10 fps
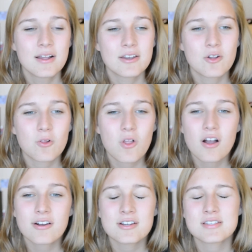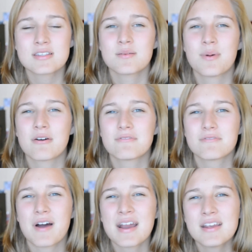No longer is it about
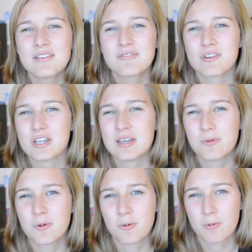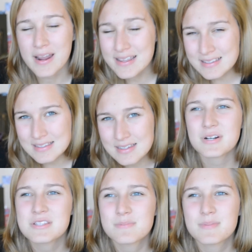fighting for equal rights,
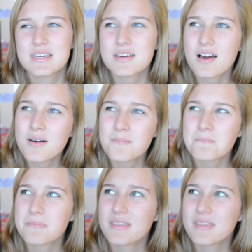it's become